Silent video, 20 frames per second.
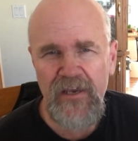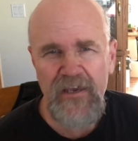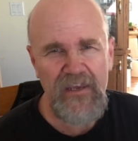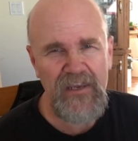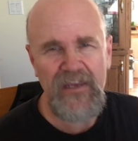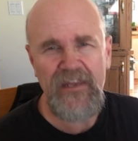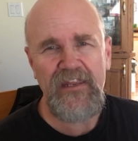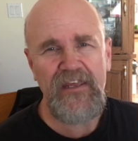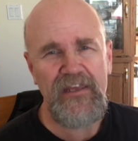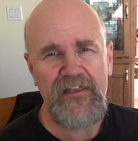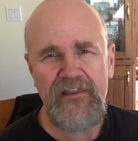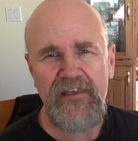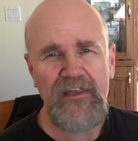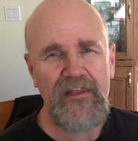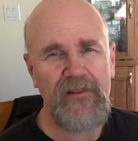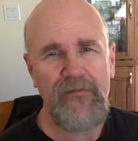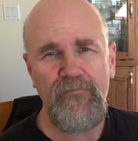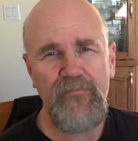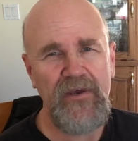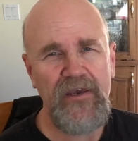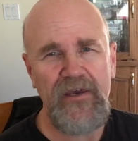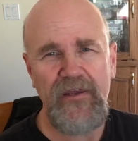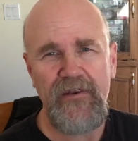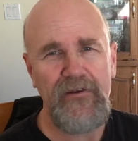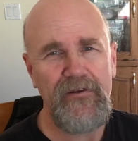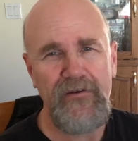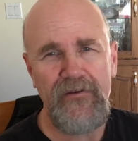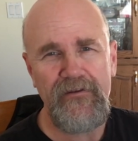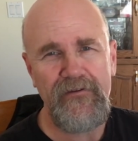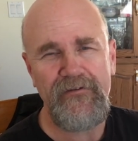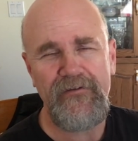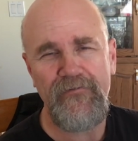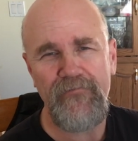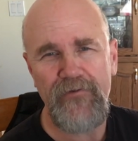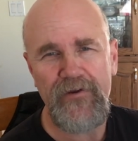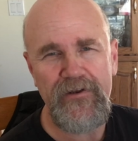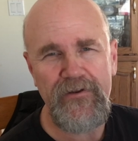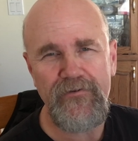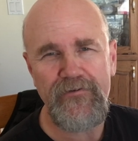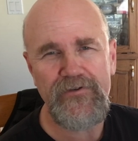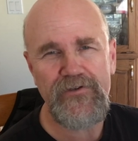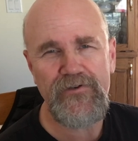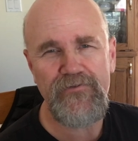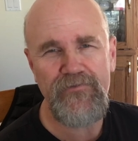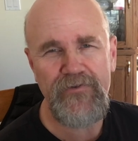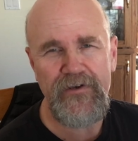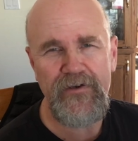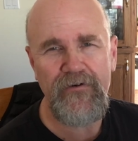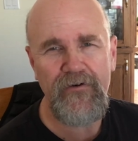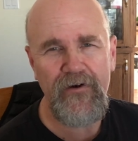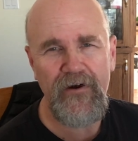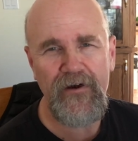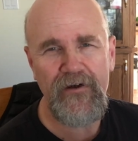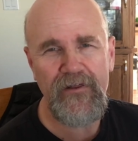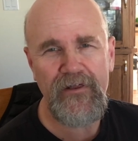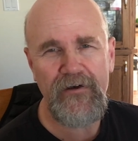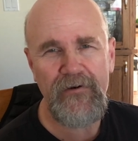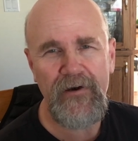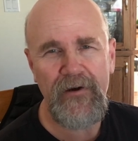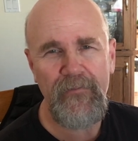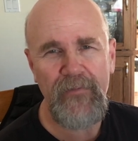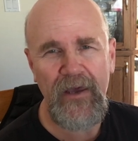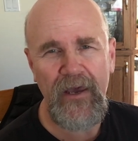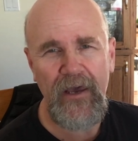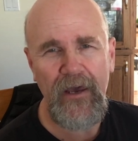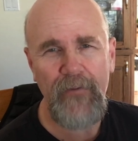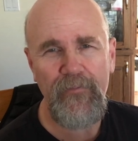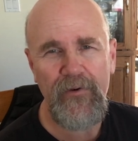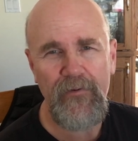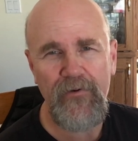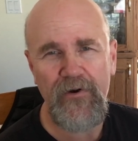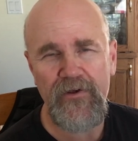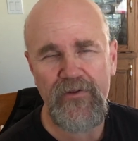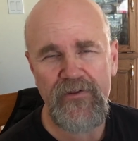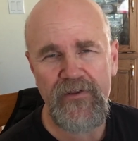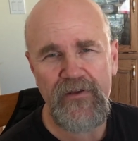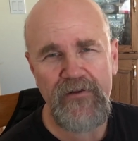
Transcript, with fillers: Any little bit to reduce the recoil, I'm happy with.